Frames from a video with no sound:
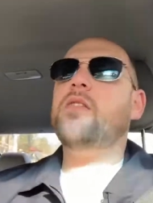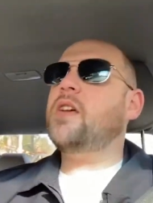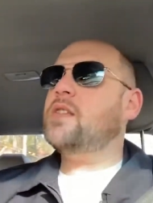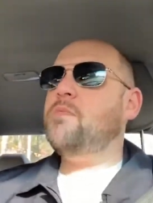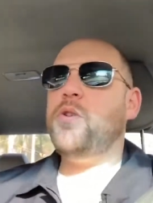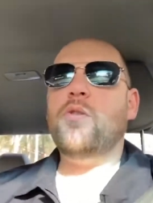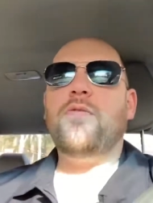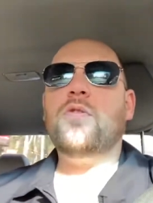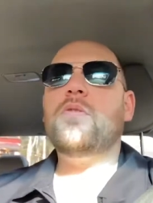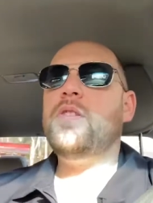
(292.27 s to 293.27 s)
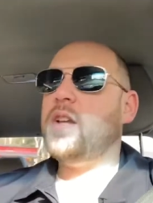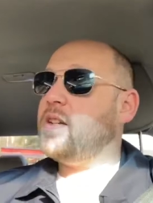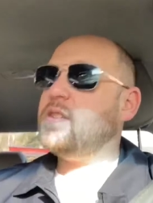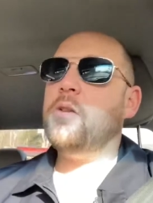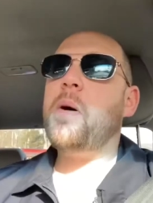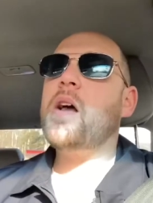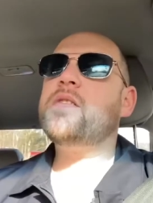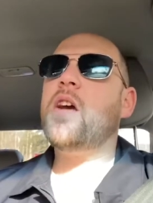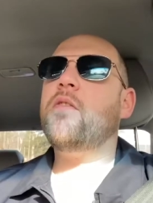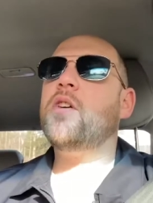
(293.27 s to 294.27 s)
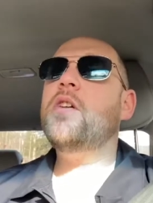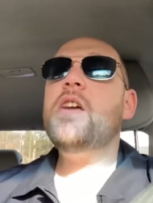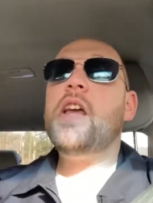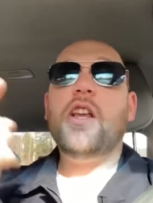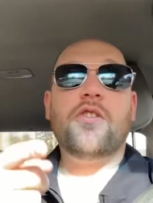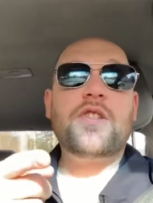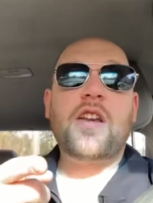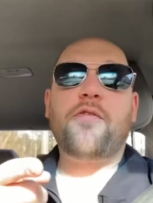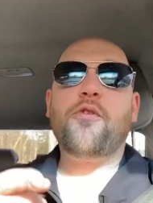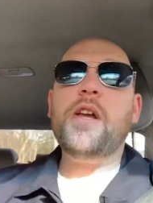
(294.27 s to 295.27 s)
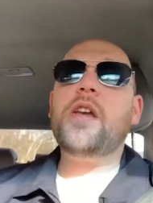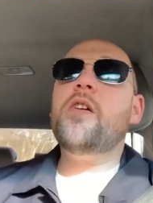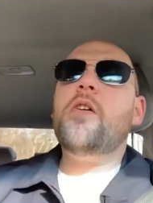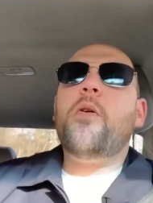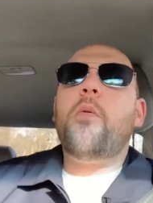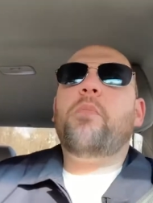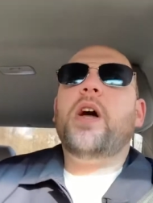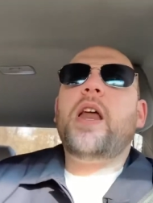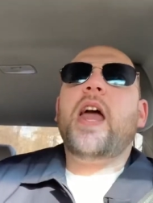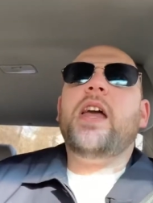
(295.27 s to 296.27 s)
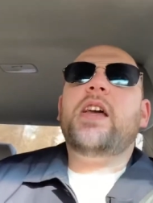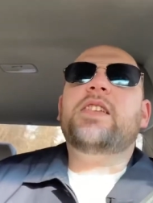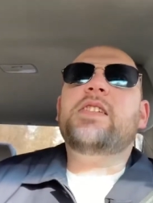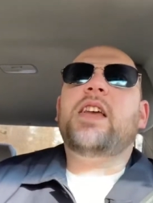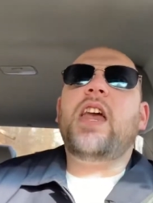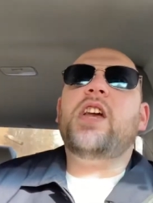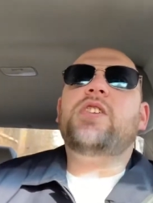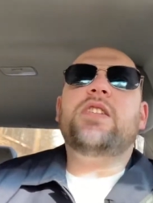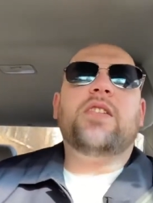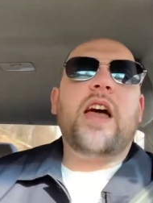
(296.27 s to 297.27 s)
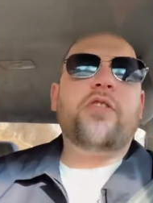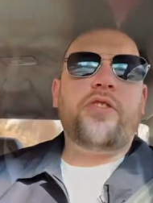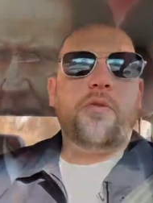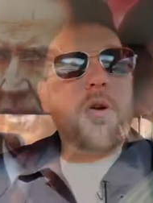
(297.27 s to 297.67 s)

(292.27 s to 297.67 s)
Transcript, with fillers: it's beautiful, nice little box cover. He looks like a freak, but hey, it's Nick Cage. He's allowed to.